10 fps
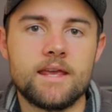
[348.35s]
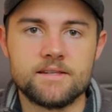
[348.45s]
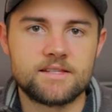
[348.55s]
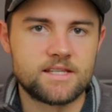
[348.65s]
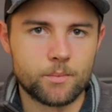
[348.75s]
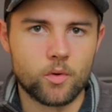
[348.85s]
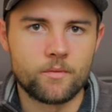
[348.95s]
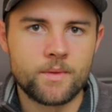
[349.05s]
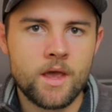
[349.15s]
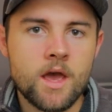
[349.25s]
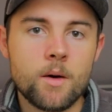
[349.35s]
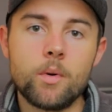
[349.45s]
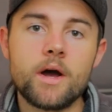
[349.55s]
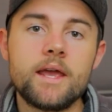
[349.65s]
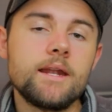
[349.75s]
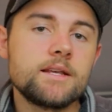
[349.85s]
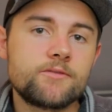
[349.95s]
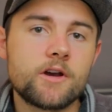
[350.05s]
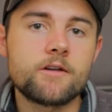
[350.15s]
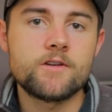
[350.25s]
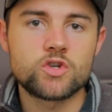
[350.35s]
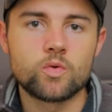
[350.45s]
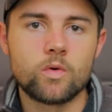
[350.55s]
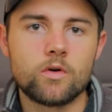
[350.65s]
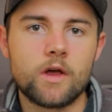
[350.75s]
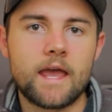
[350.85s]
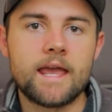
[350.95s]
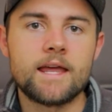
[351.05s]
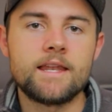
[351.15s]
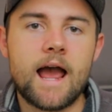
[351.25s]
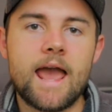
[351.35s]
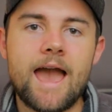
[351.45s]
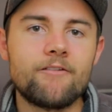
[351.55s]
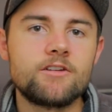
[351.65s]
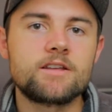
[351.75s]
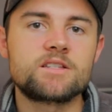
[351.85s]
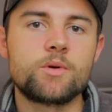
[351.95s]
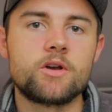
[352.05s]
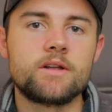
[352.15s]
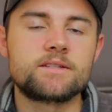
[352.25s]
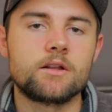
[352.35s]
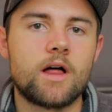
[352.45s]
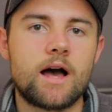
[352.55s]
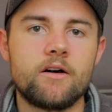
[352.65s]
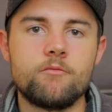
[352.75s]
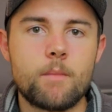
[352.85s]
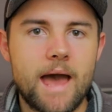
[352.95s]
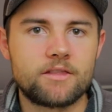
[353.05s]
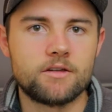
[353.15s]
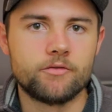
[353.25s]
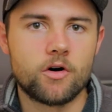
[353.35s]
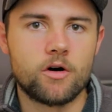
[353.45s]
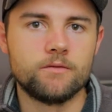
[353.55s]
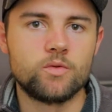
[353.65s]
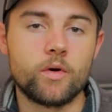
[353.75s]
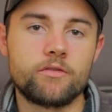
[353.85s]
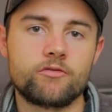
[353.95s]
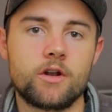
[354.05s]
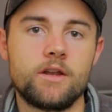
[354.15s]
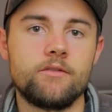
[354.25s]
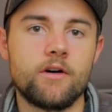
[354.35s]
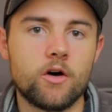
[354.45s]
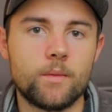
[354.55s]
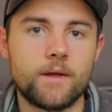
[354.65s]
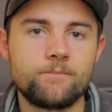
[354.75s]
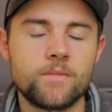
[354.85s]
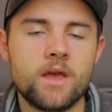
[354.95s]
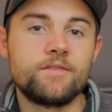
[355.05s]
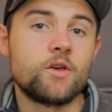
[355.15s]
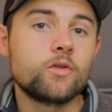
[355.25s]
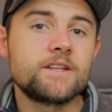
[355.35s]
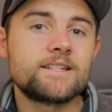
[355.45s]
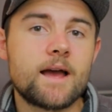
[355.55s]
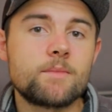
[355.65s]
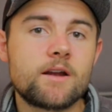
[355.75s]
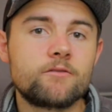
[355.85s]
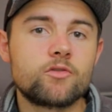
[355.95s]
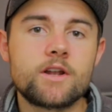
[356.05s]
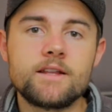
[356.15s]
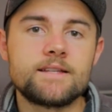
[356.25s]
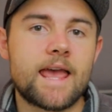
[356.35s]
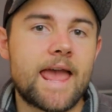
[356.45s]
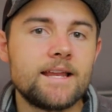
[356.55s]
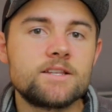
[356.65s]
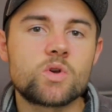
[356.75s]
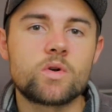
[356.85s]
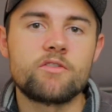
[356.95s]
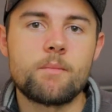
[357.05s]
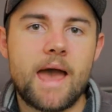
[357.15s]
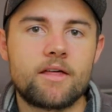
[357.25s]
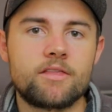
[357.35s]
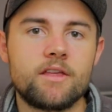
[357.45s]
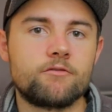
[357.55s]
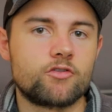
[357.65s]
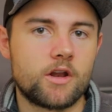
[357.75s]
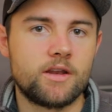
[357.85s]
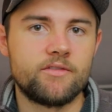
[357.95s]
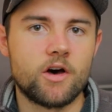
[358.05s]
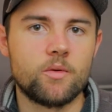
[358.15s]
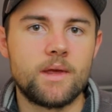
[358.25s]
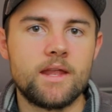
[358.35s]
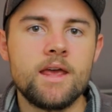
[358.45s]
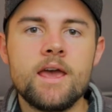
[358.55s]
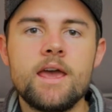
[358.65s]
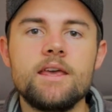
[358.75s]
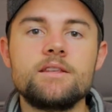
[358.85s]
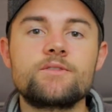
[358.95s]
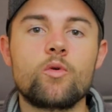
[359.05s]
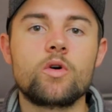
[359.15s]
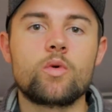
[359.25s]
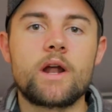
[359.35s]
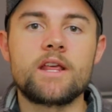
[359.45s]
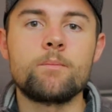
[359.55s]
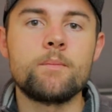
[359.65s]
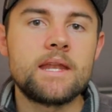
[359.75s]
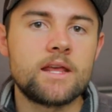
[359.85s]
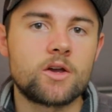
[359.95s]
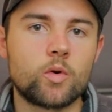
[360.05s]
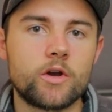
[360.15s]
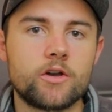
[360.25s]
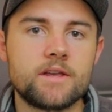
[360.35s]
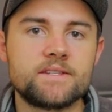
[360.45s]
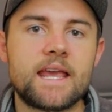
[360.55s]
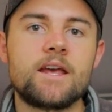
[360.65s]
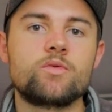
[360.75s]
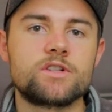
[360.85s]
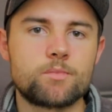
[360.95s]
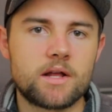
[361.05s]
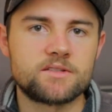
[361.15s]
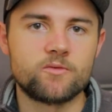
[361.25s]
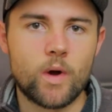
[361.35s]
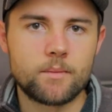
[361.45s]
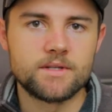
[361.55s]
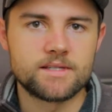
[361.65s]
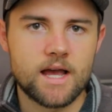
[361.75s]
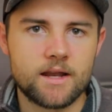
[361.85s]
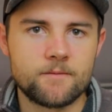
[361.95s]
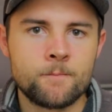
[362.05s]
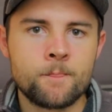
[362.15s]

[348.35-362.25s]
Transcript: is simple, but it is very visual, and I haven't experienced a lot of math involved with front-end development. The only time that I've run into any sort of math in front-end development is for writing media queries and responsive web design.